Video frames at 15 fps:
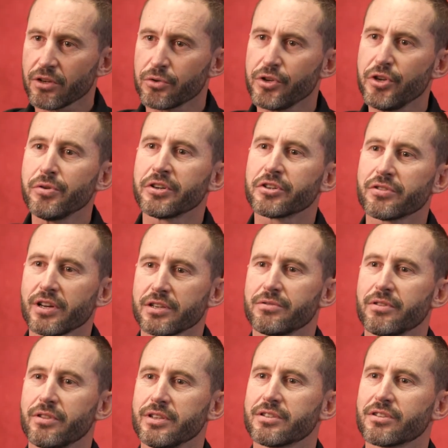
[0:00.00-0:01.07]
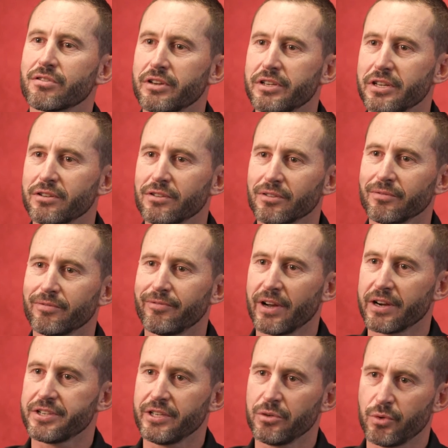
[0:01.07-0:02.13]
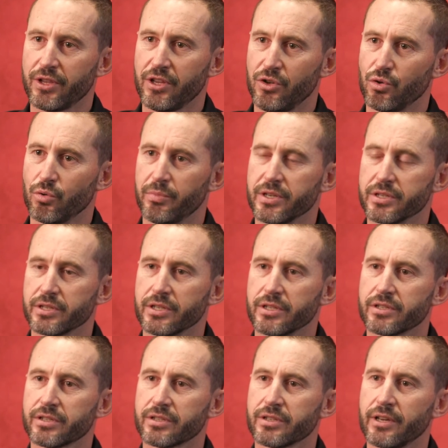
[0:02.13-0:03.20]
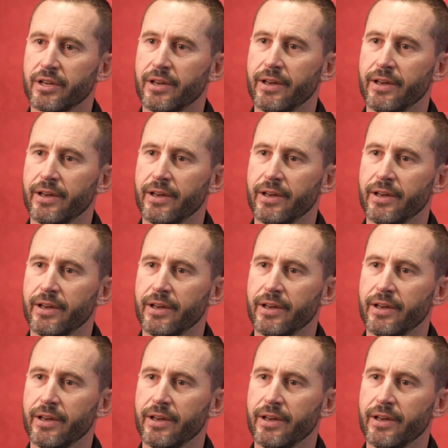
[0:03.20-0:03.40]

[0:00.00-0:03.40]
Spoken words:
on who you entrust with this critical function within your business.